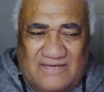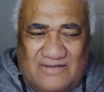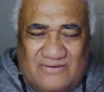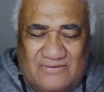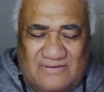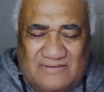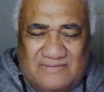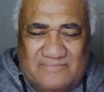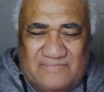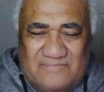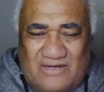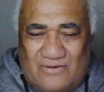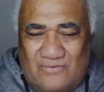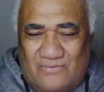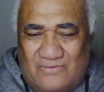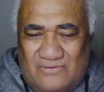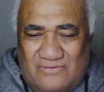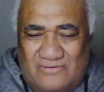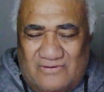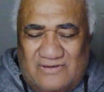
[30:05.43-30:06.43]

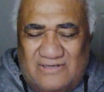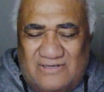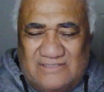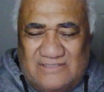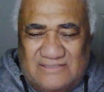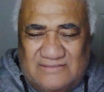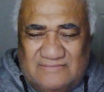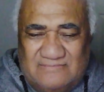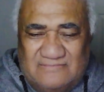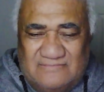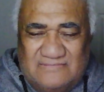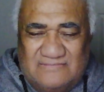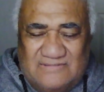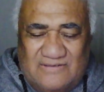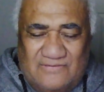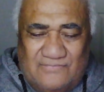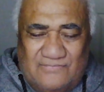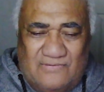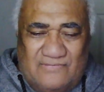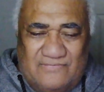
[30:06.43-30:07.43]
Mako loa,
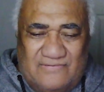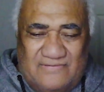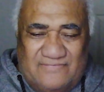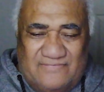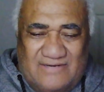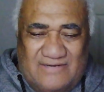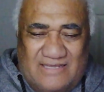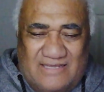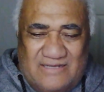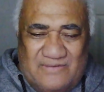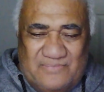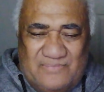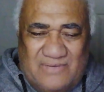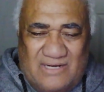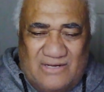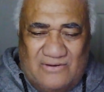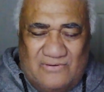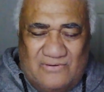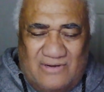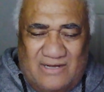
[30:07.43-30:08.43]
ngavuvul falaiga
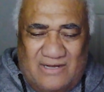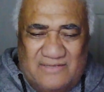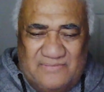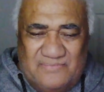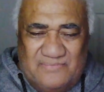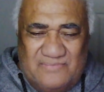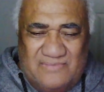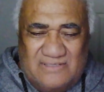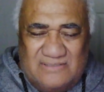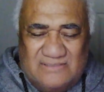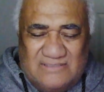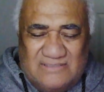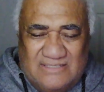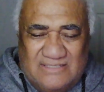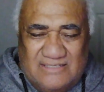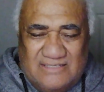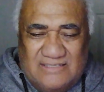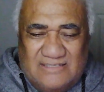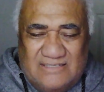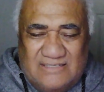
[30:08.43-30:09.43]
mako aim.
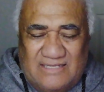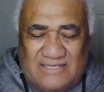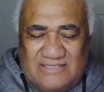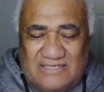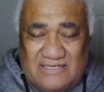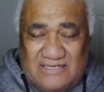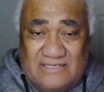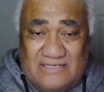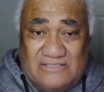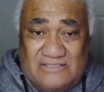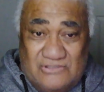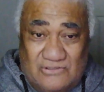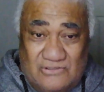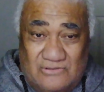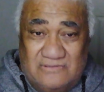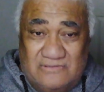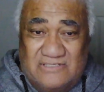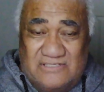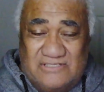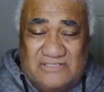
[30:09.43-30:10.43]
And I told
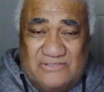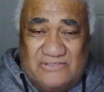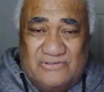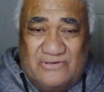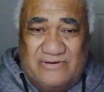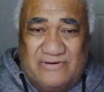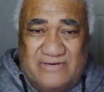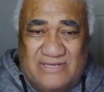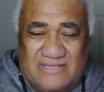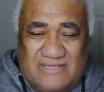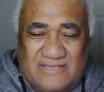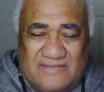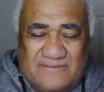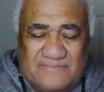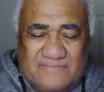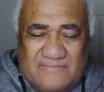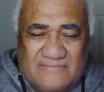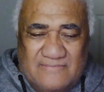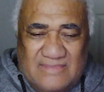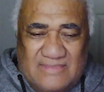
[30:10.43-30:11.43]
the story.
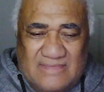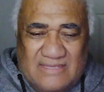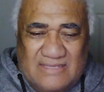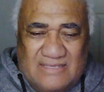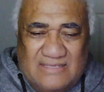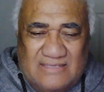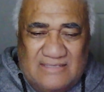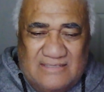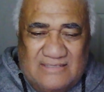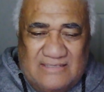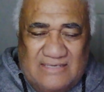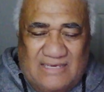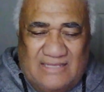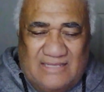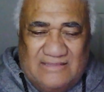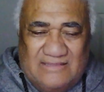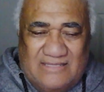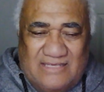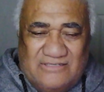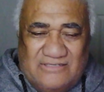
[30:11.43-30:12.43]
And
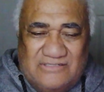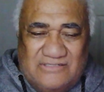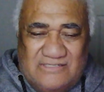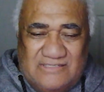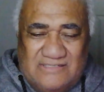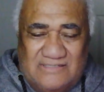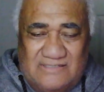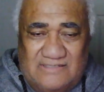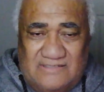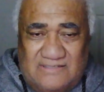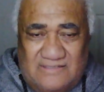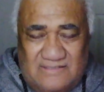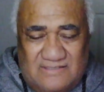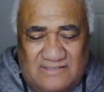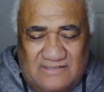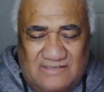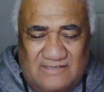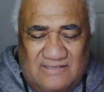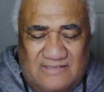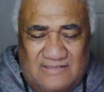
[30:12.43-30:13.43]
then she
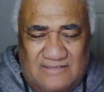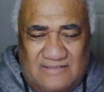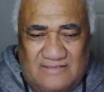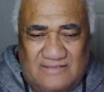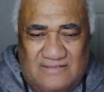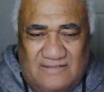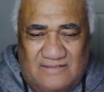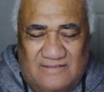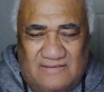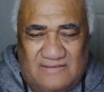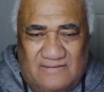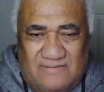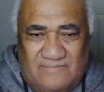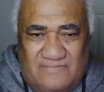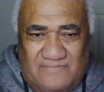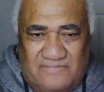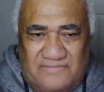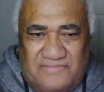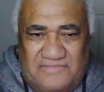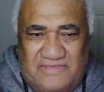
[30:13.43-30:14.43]

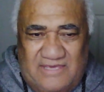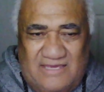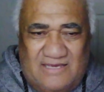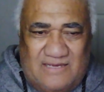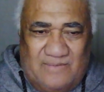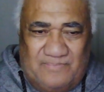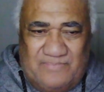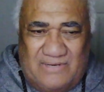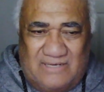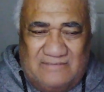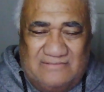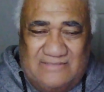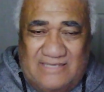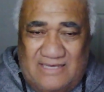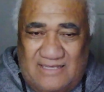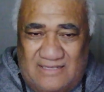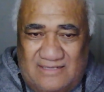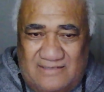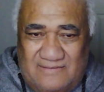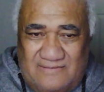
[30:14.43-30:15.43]
think about
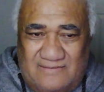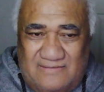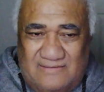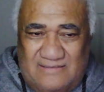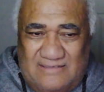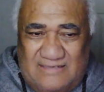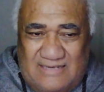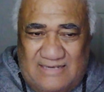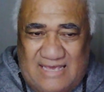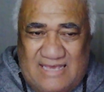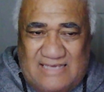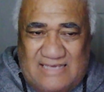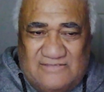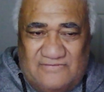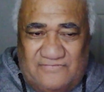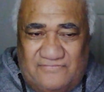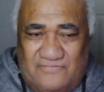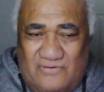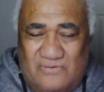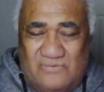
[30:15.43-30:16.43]
that last
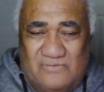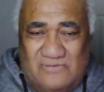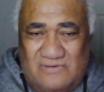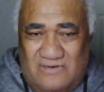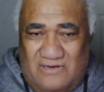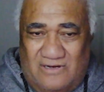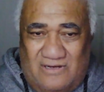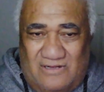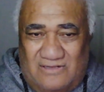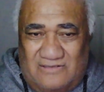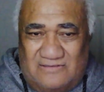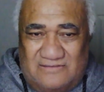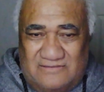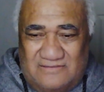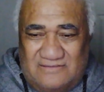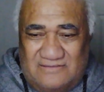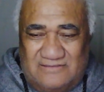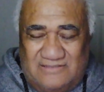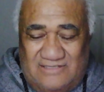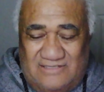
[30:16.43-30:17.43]
phone call.
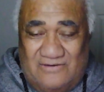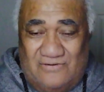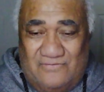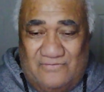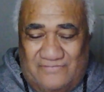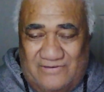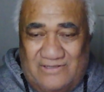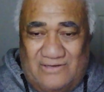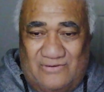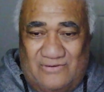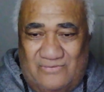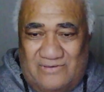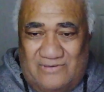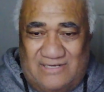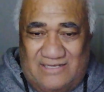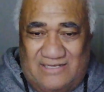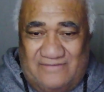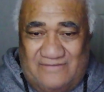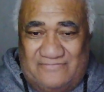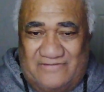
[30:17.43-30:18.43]
Then foi a
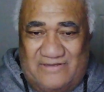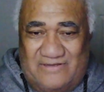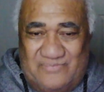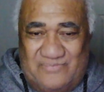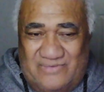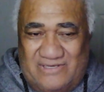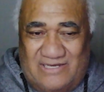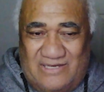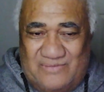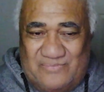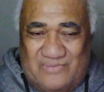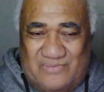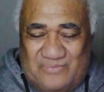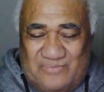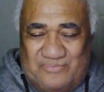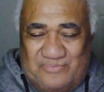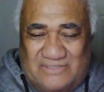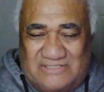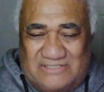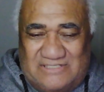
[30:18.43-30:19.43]
coelhinha foi my mom
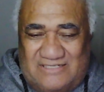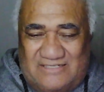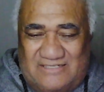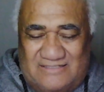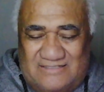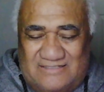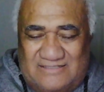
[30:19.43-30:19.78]
pasa.